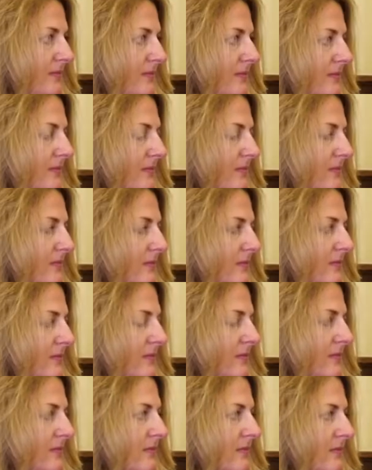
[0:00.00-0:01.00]

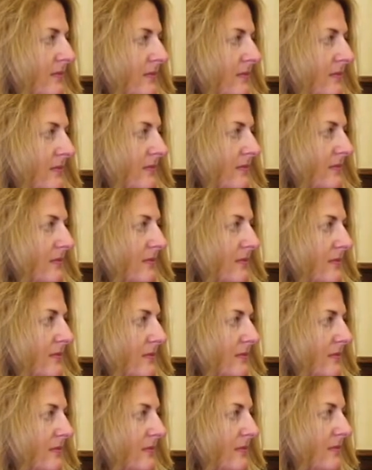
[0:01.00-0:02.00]

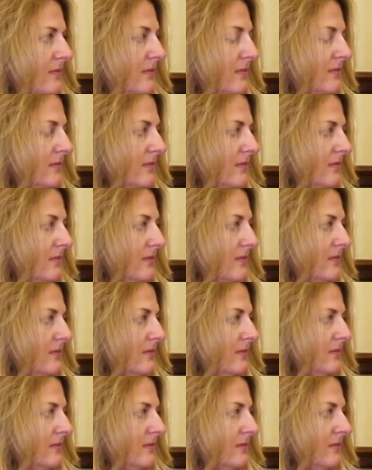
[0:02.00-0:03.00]

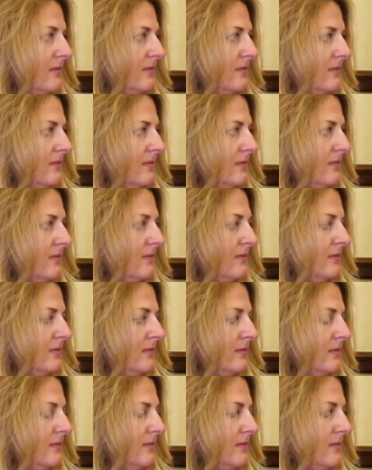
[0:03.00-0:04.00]

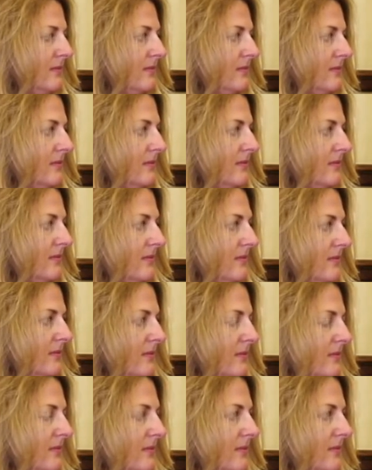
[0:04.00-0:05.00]

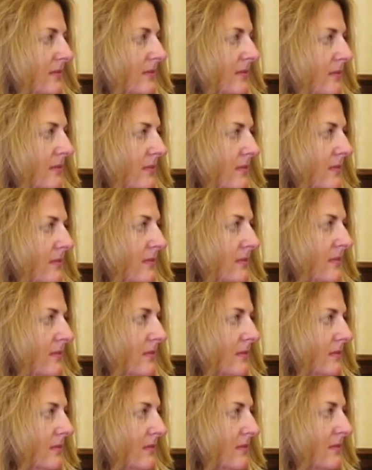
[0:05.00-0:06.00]

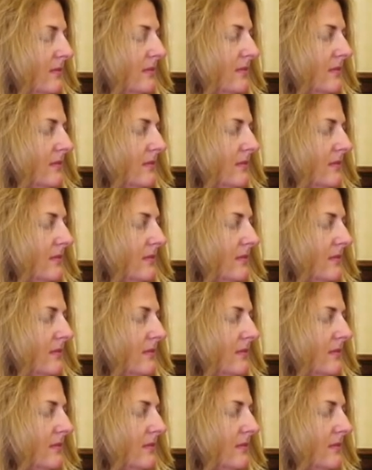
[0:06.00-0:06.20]
The person shown says nothing.